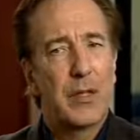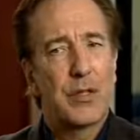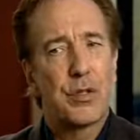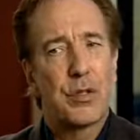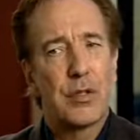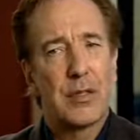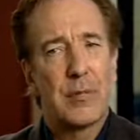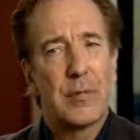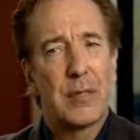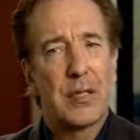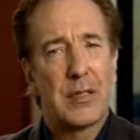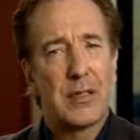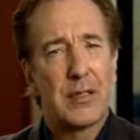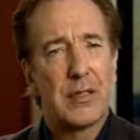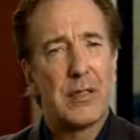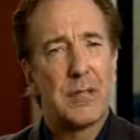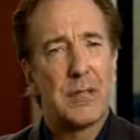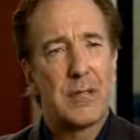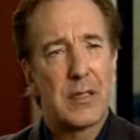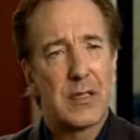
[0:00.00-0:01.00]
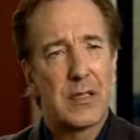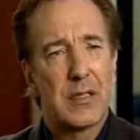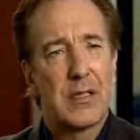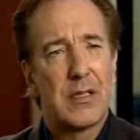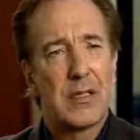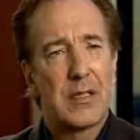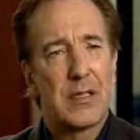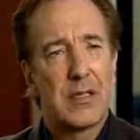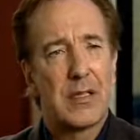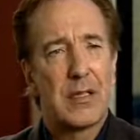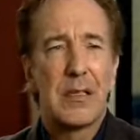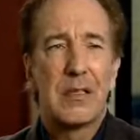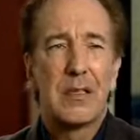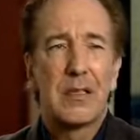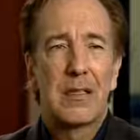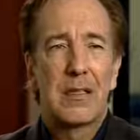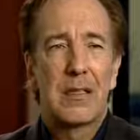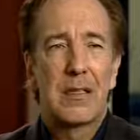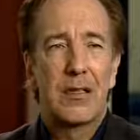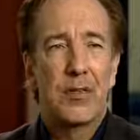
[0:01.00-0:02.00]
Truly, Madly, Deeply is an
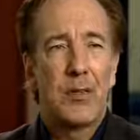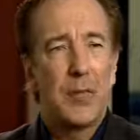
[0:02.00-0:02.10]
intensely